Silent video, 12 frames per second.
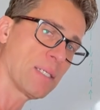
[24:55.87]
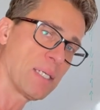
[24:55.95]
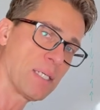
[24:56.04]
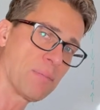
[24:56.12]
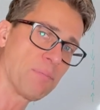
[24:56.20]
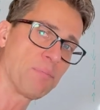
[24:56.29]

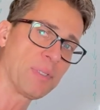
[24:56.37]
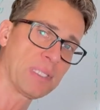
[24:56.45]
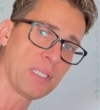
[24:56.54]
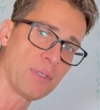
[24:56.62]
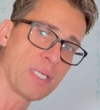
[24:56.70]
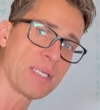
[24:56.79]
um, but
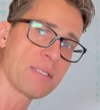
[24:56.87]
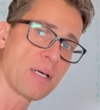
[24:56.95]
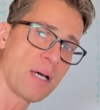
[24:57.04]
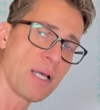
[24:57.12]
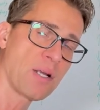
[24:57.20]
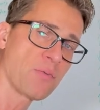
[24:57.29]
there is a
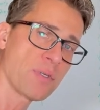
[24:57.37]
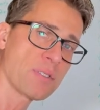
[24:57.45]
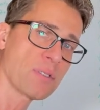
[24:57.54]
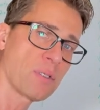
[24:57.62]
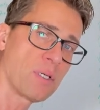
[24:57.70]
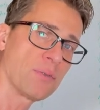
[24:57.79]
higher
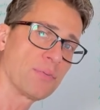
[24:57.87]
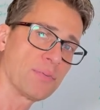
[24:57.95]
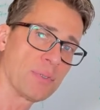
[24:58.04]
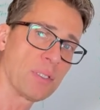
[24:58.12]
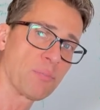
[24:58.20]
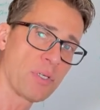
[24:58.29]
risk of
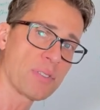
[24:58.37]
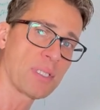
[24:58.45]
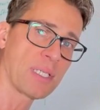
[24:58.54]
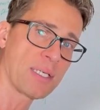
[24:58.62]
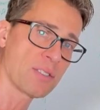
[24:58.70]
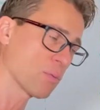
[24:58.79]
uh, prostate
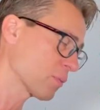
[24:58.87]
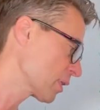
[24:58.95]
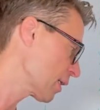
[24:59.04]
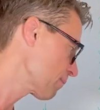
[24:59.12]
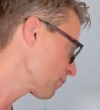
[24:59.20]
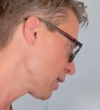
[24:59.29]
cancer with
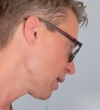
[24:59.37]
that.